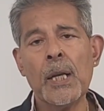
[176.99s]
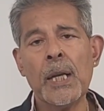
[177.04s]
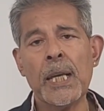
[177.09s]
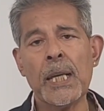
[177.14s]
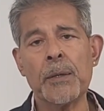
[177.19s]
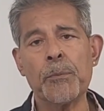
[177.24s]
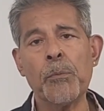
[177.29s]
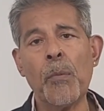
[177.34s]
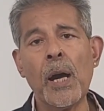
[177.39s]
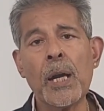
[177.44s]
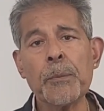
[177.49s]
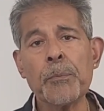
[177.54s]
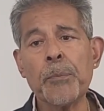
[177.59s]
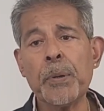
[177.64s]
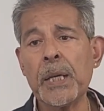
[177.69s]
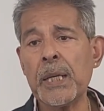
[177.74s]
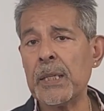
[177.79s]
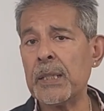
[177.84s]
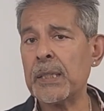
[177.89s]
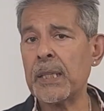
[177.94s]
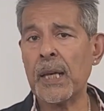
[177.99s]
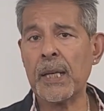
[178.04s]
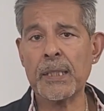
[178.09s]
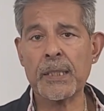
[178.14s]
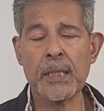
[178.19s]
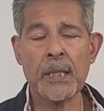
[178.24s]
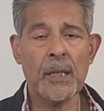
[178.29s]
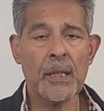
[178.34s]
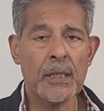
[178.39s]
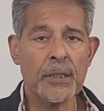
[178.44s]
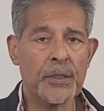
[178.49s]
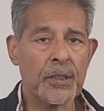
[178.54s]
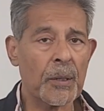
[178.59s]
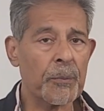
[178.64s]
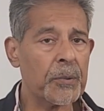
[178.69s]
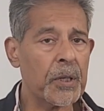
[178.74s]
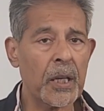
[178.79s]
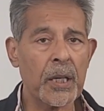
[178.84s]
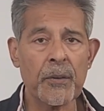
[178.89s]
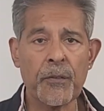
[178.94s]
It might be that
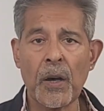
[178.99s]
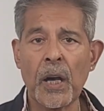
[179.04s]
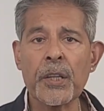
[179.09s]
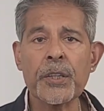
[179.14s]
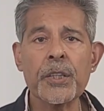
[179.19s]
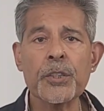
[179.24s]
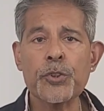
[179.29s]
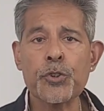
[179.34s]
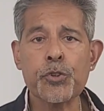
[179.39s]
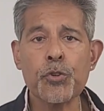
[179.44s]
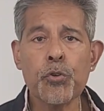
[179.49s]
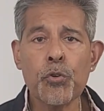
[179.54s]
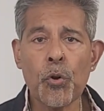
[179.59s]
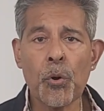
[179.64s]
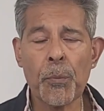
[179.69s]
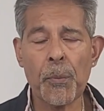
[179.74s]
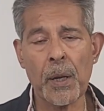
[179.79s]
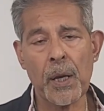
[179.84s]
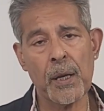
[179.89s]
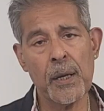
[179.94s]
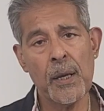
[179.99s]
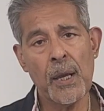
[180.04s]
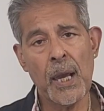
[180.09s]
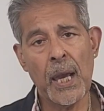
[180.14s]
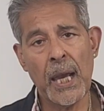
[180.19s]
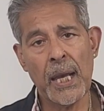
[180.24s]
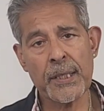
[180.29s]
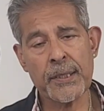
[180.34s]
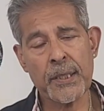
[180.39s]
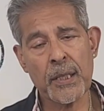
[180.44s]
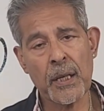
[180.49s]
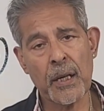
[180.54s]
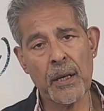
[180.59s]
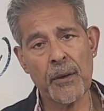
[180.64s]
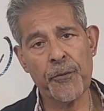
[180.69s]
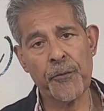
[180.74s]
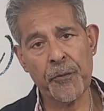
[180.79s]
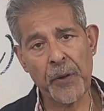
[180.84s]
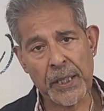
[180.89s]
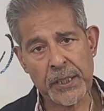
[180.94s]
some kind of other trauma has
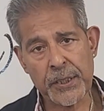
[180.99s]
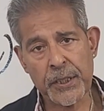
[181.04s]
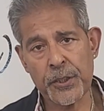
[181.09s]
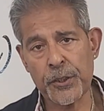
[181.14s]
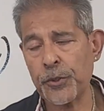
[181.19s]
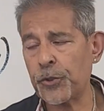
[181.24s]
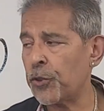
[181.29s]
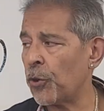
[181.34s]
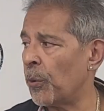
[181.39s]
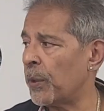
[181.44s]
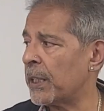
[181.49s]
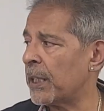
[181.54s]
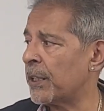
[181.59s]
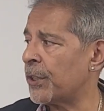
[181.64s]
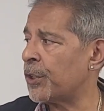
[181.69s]
affected the joint,